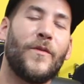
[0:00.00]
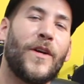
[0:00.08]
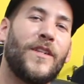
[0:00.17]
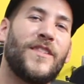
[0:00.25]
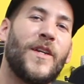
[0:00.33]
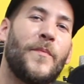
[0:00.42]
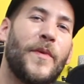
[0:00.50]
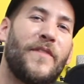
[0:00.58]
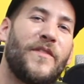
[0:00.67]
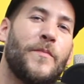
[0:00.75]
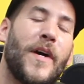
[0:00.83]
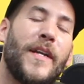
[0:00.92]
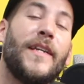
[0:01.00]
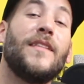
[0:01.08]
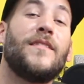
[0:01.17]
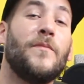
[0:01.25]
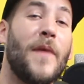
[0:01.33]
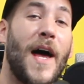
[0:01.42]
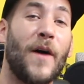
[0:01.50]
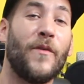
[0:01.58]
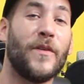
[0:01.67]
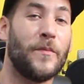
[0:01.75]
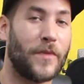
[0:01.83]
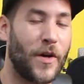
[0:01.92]
what is up everybody? It's Matt
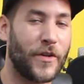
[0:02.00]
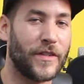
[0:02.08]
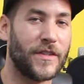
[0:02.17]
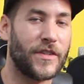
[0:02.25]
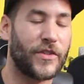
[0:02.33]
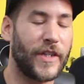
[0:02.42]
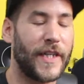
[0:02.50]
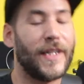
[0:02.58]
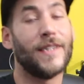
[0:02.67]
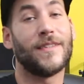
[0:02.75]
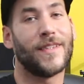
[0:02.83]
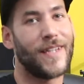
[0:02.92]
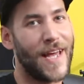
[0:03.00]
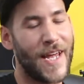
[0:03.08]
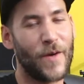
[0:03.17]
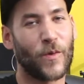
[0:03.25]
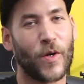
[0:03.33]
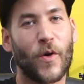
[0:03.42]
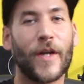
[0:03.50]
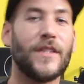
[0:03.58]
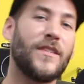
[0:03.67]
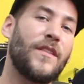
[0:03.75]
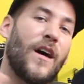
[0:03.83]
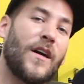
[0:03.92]
with Broken String, and today we're going
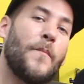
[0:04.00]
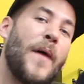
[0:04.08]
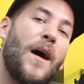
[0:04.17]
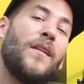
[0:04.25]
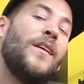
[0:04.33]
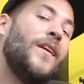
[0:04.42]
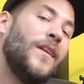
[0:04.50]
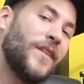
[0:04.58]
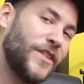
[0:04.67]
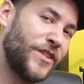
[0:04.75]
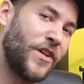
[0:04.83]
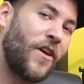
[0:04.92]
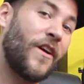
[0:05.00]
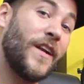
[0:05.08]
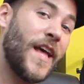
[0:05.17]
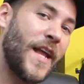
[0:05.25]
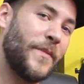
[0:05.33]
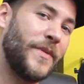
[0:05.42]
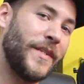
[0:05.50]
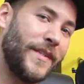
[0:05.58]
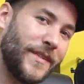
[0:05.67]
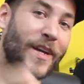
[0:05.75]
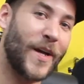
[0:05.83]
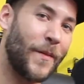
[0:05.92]
to talk about guitar anatomy.
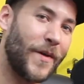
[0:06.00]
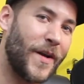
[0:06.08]
Coming